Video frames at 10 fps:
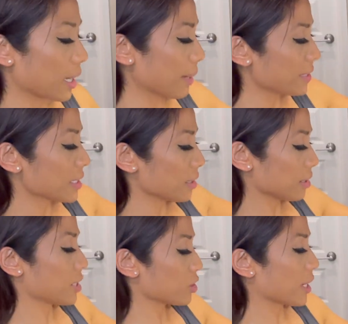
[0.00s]
I'm
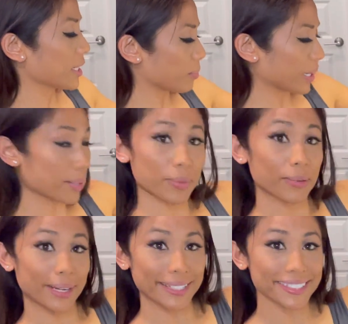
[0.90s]
still just trying to break up
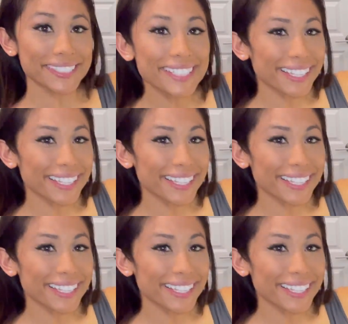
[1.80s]
the rings.